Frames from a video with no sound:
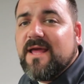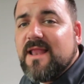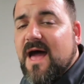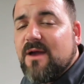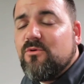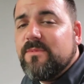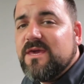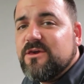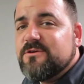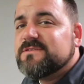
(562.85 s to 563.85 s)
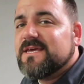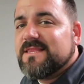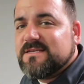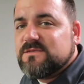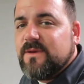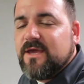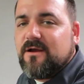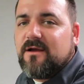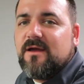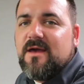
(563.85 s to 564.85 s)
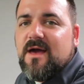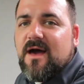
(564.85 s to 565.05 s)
and I will be using this speaker